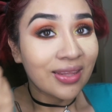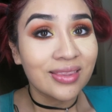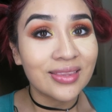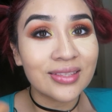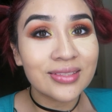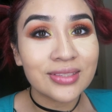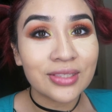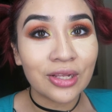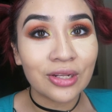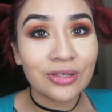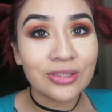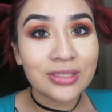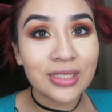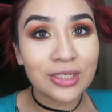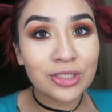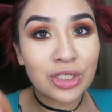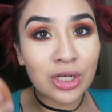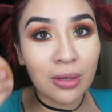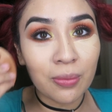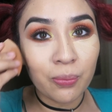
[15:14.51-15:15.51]
This color is
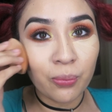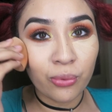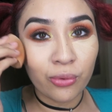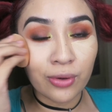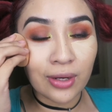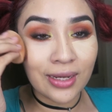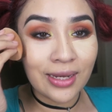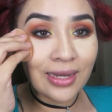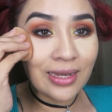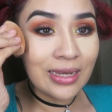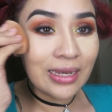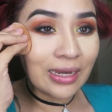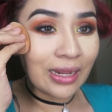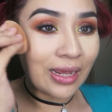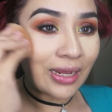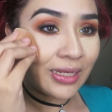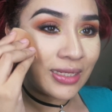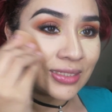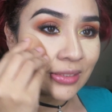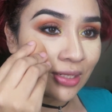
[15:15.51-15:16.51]
actually pretty
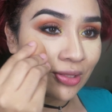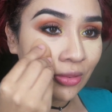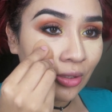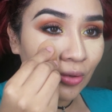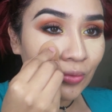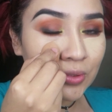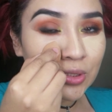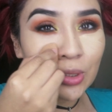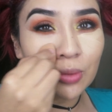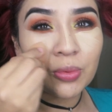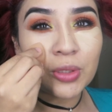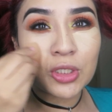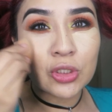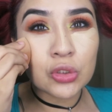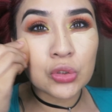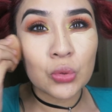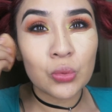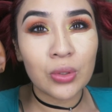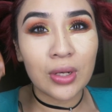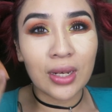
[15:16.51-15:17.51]
nice. I thought it was gonna be
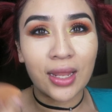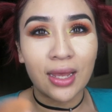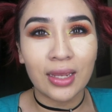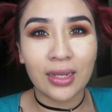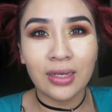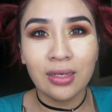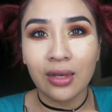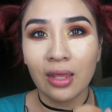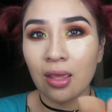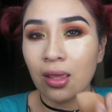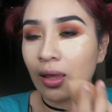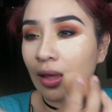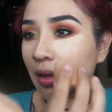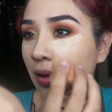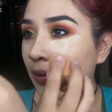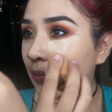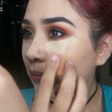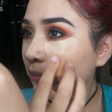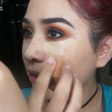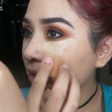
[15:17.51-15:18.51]
too light,
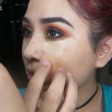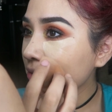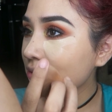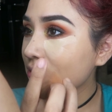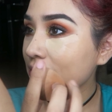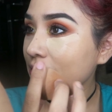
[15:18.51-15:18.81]
but